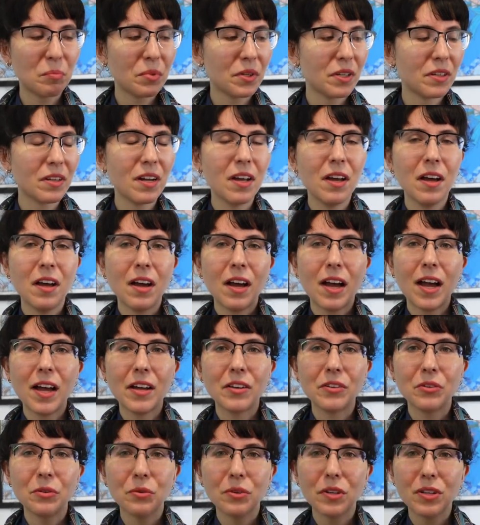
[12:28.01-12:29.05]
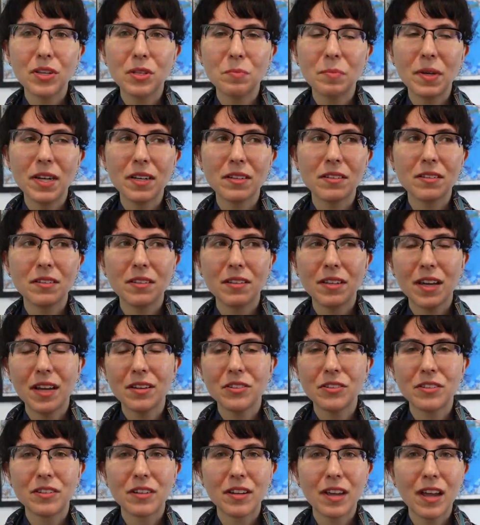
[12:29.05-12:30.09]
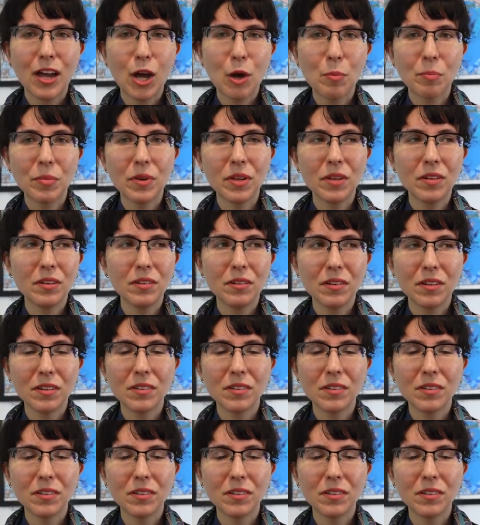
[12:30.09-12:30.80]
but I don't expect that to happen